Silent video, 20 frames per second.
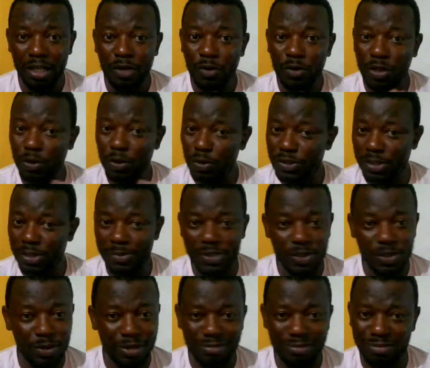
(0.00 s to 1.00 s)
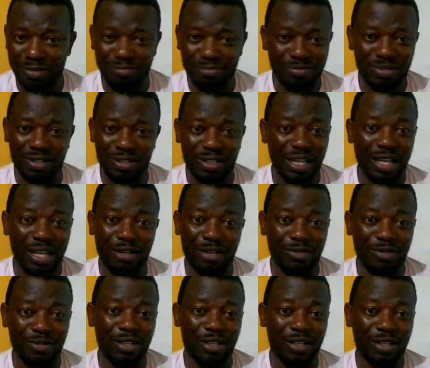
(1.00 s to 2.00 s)
We know some students don't like
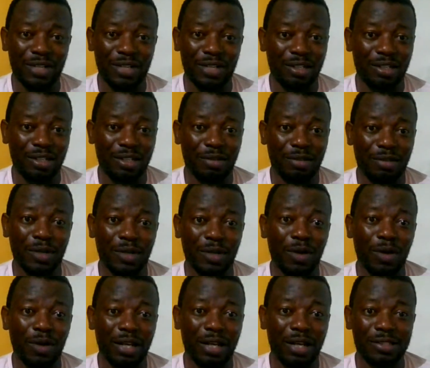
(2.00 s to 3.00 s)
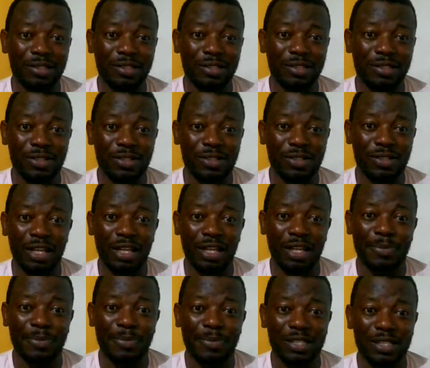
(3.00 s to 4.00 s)
really reading them. We're going to listen to certain
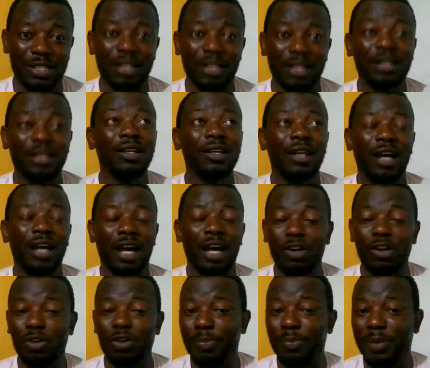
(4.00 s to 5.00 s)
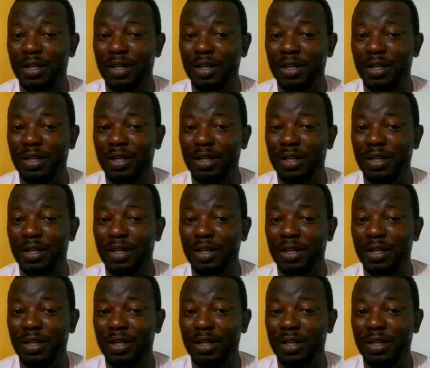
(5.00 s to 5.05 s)
explanation and look up